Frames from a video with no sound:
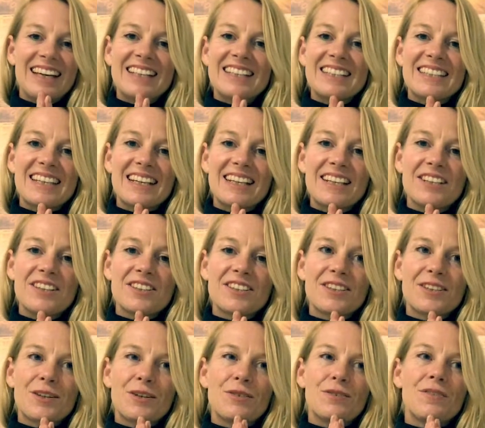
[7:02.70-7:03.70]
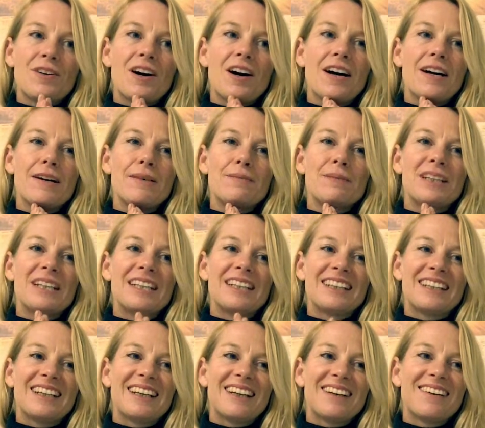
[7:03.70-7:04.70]
And say to yourself, I am here
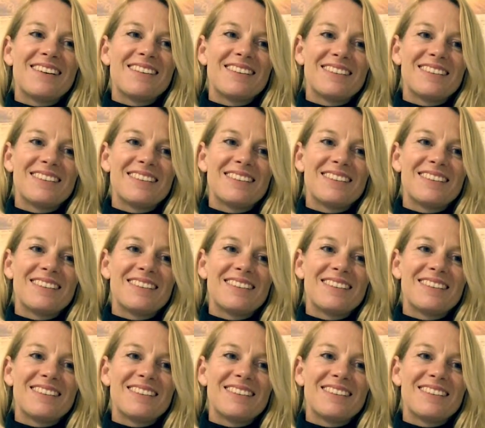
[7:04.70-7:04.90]
now.